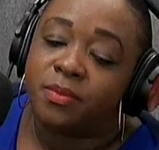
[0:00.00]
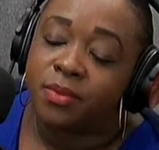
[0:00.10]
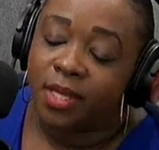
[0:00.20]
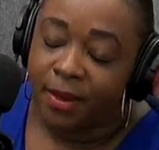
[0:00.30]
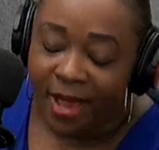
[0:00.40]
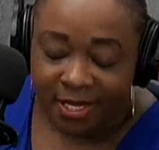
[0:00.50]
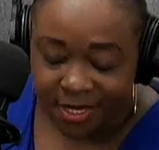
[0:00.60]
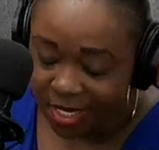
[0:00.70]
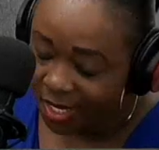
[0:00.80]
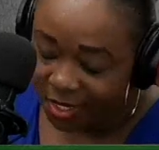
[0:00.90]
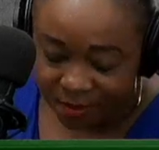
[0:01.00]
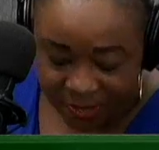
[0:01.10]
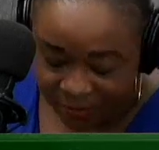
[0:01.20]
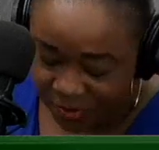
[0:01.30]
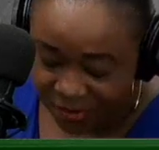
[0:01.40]
And I'm asking the
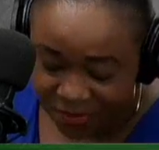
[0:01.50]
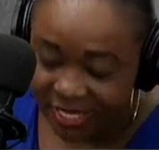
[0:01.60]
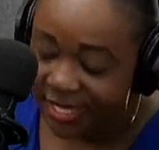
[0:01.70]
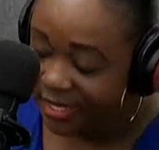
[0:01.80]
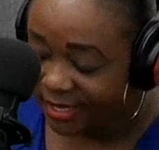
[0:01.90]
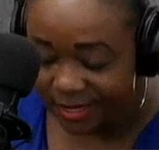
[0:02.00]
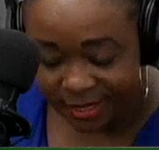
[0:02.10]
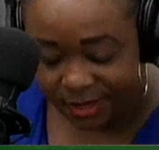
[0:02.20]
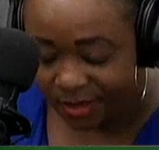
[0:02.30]
people, please,